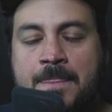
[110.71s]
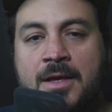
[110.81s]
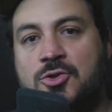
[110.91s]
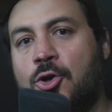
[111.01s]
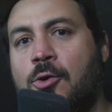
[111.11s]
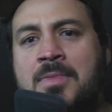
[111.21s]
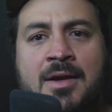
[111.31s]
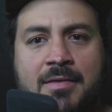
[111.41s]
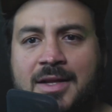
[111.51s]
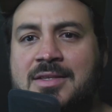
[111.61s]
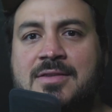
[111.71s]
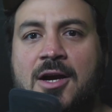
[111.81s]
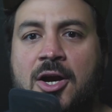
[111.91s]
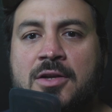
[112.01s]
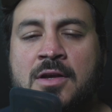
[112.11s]
So let's
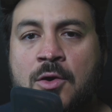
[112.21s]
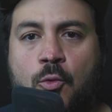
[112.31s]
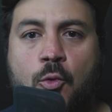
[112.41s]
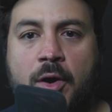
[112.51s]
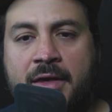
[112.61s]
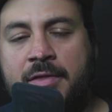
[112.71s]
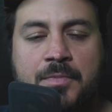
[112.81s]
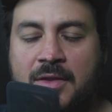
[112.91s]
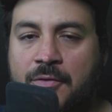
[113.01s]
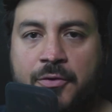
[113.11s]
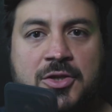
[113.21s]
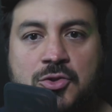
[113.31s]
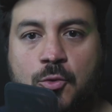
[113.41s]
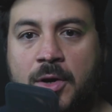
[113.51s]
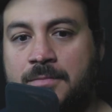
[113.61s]
start with the first
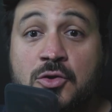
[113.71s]
one.